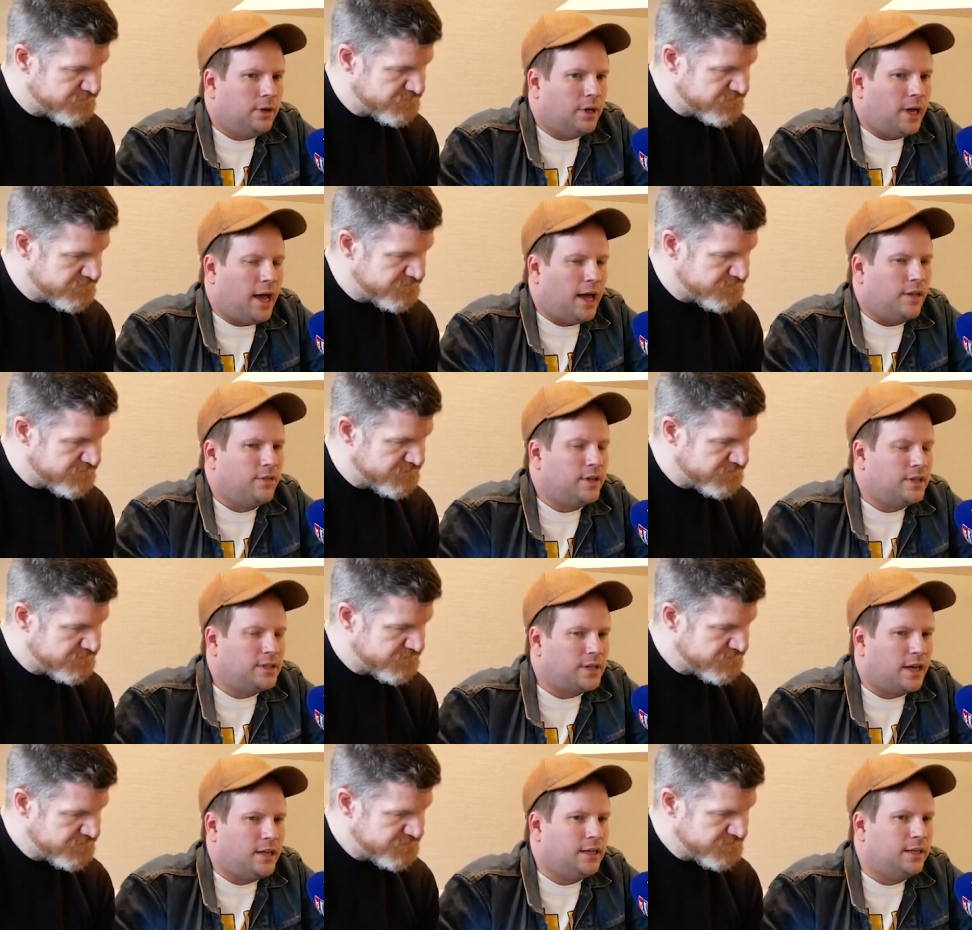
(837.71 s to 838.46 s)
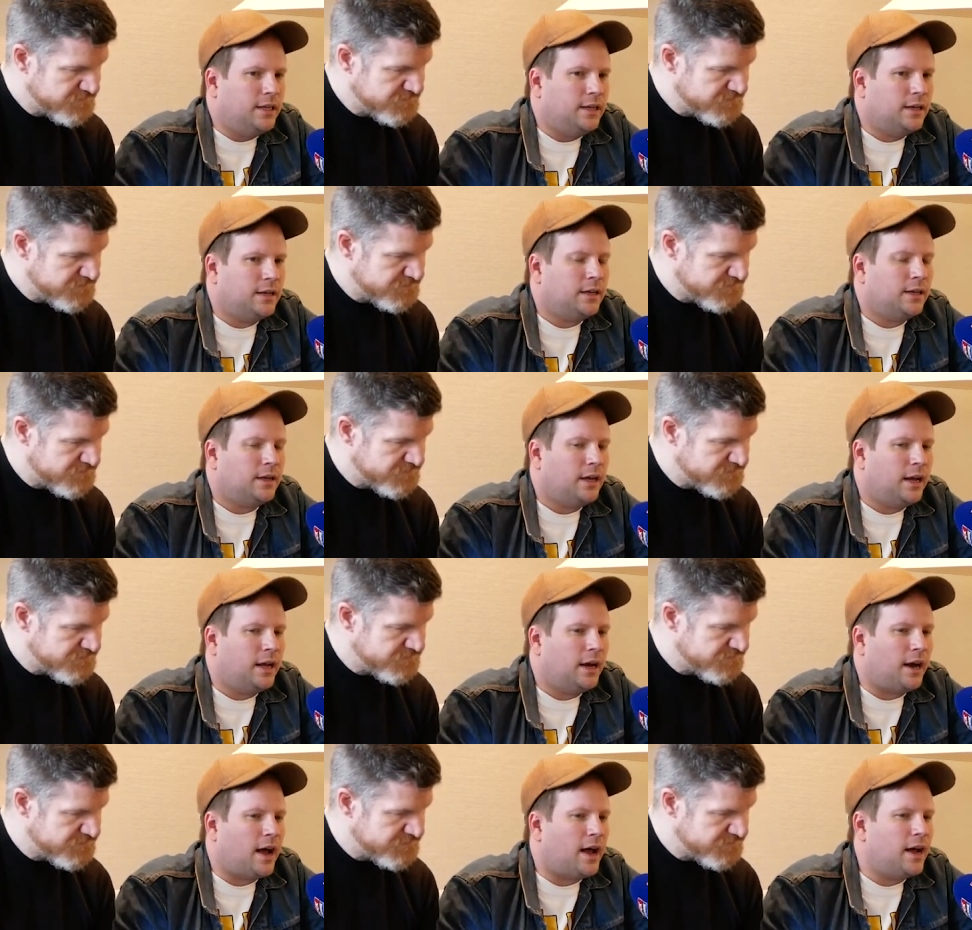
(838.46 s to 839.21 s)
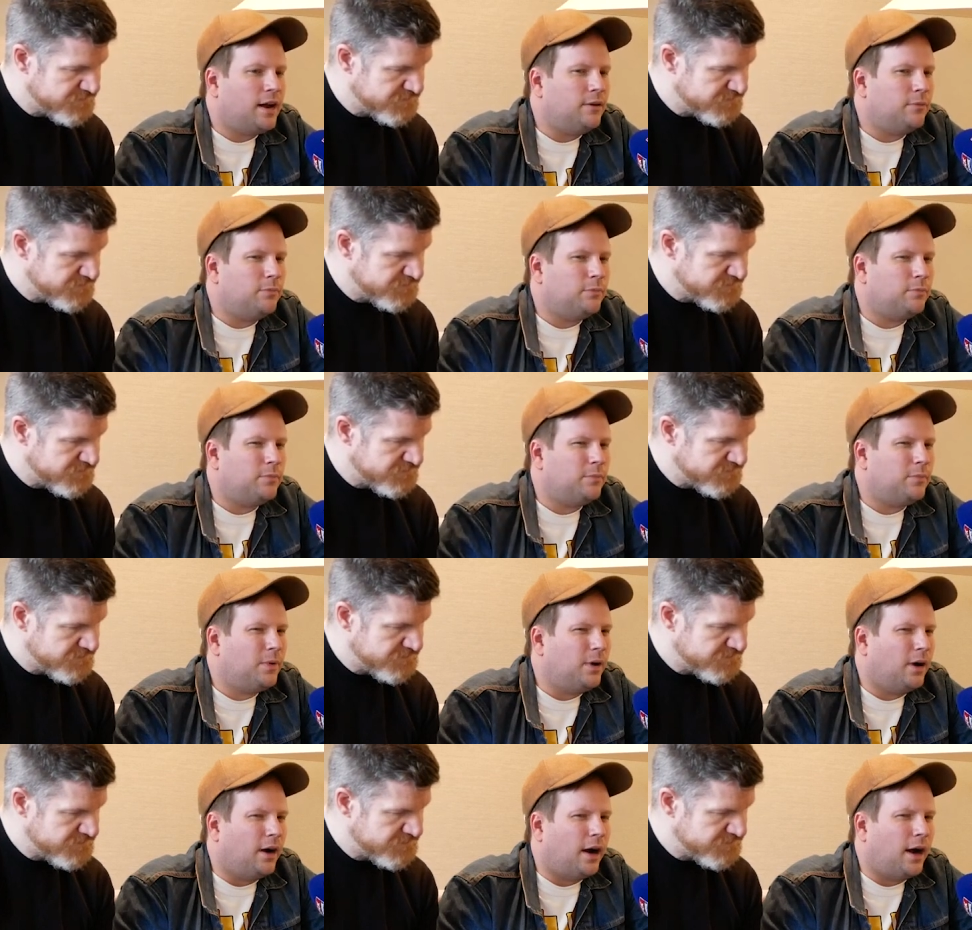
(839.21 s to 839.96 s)
Speaker 1: had this idea and I
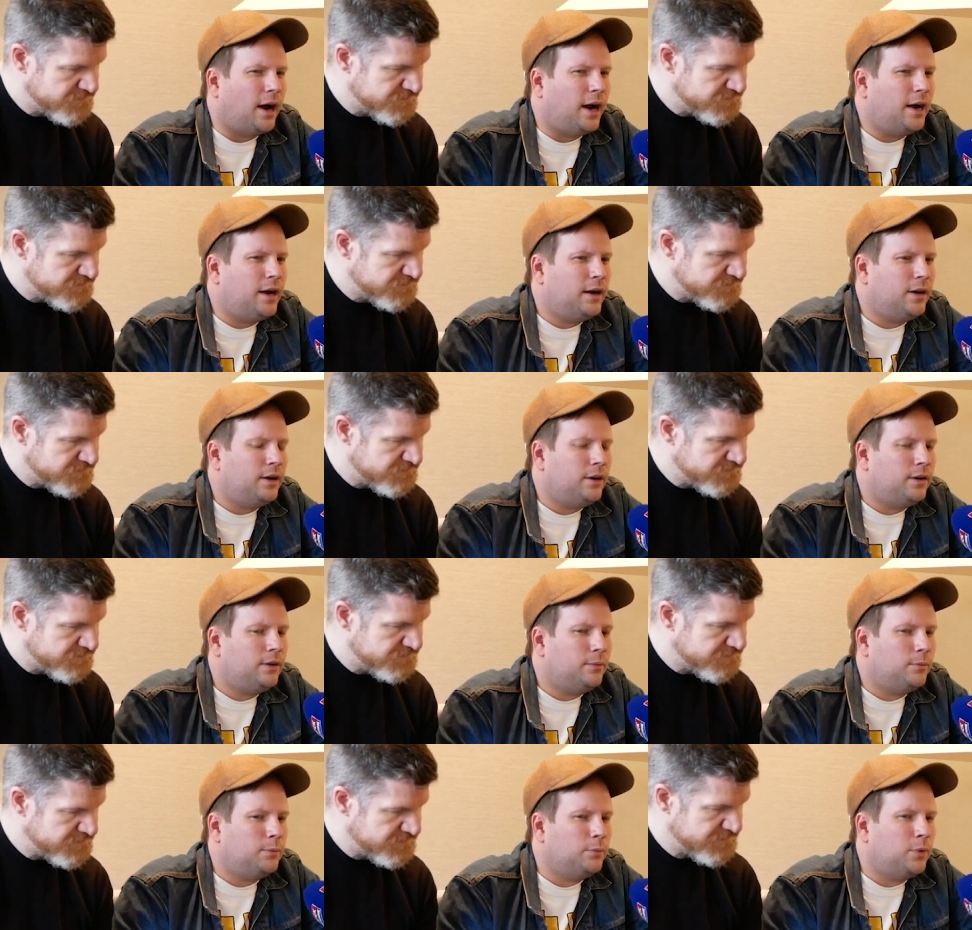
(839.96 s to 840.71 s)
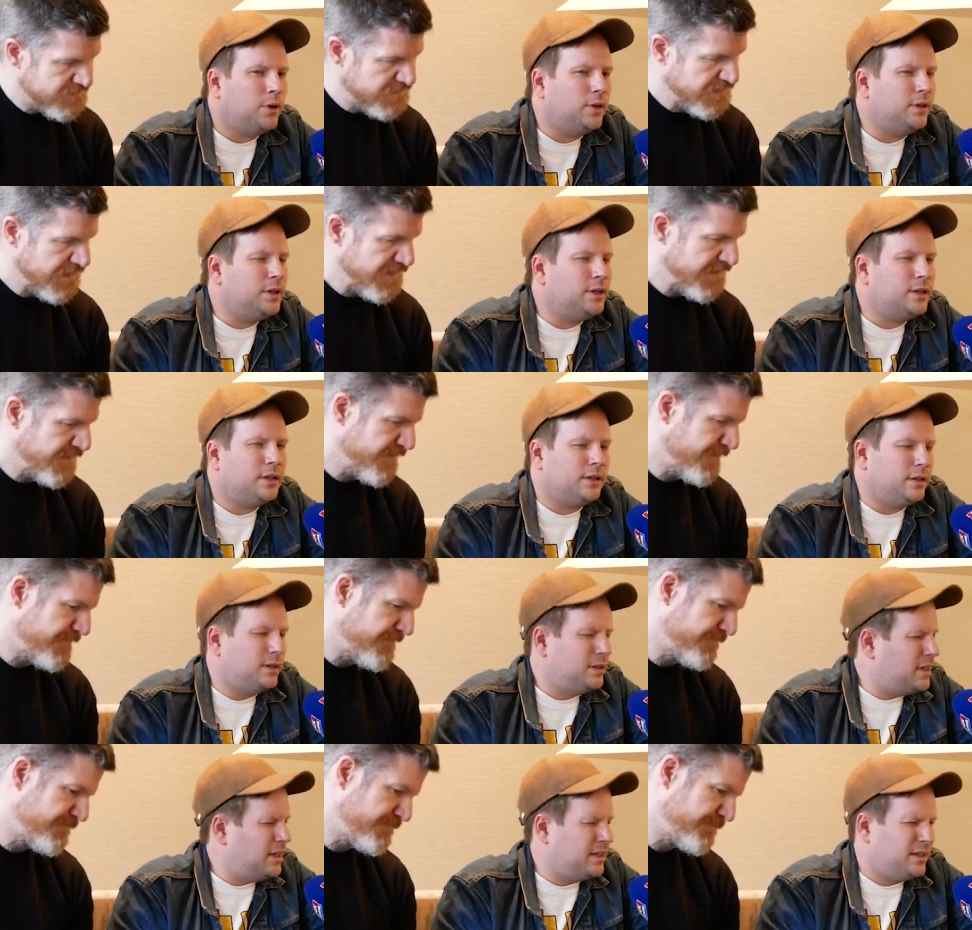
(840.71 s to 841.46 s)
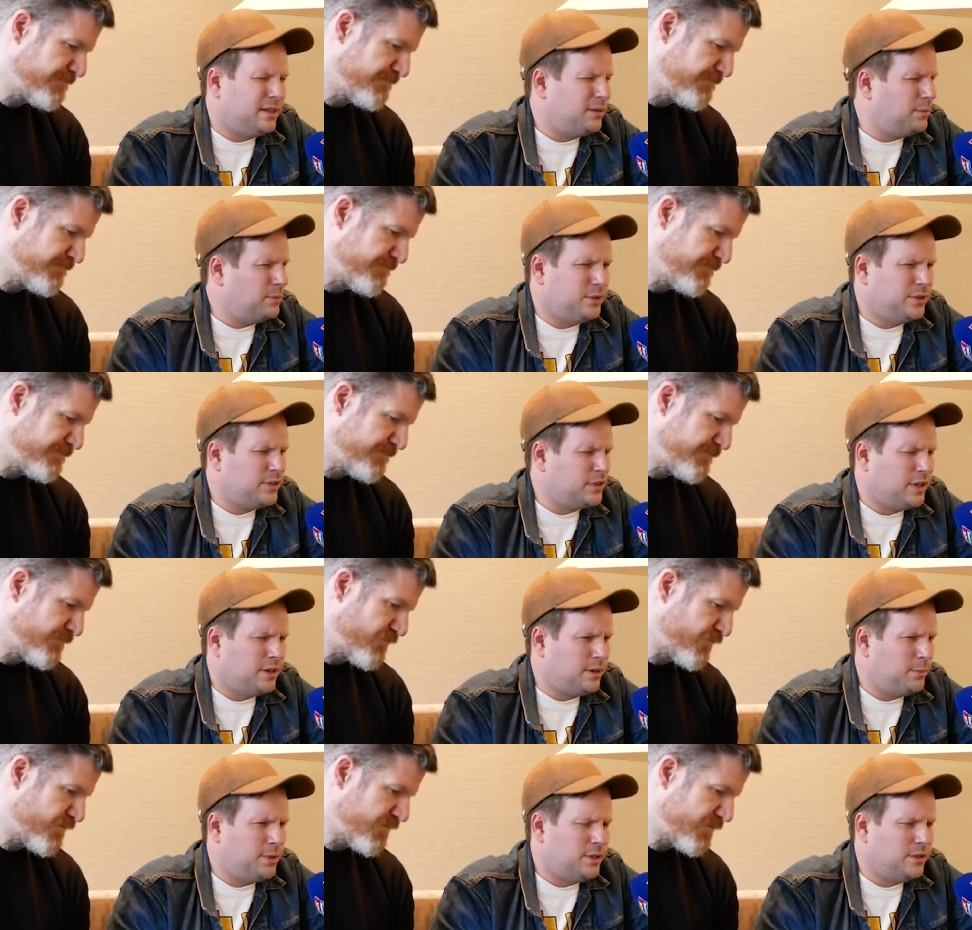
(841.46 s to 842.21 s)
I really didn't think it was
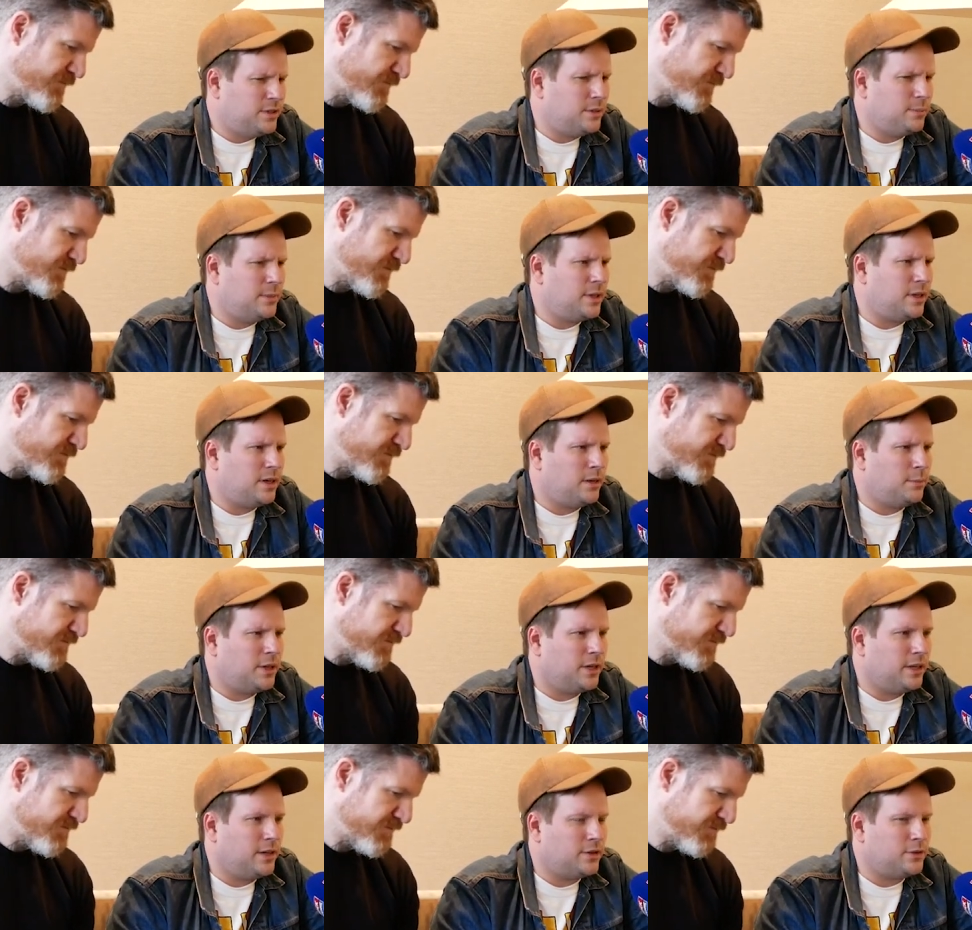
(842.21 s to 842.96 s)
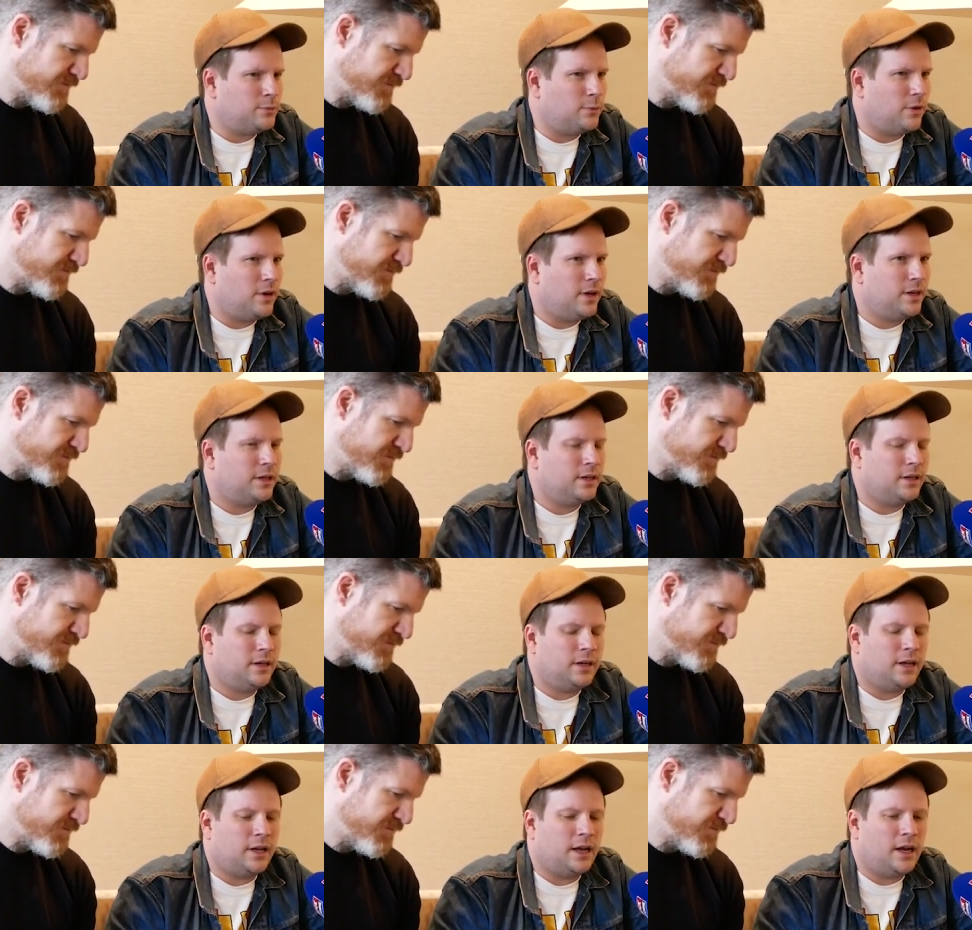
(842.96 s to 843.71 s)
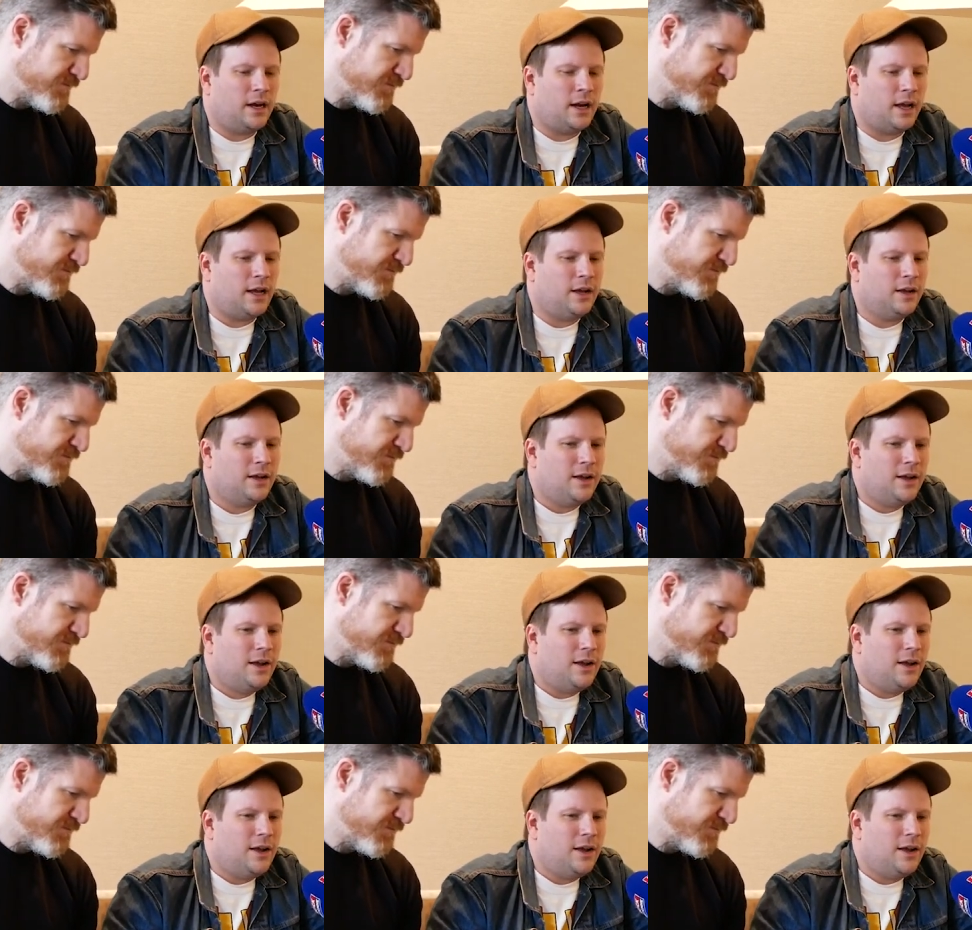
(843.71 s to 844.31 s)
going to be something anybody else wanted and and I